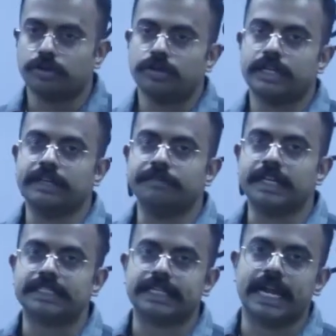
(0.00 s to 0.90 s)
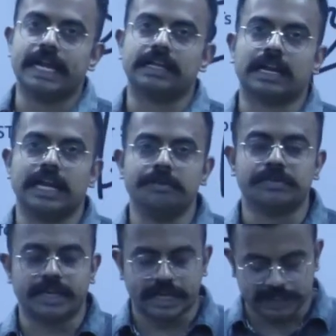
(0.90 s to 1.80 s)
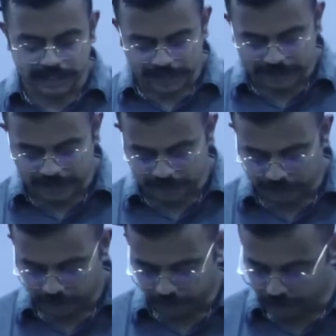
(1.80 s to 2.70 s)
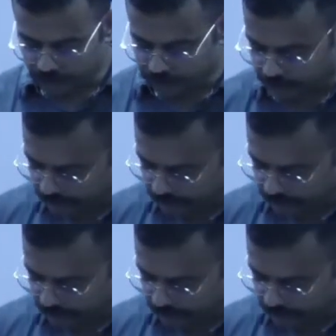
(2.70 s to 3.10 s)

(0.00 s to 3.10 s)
To investigate crimes against the SCs, first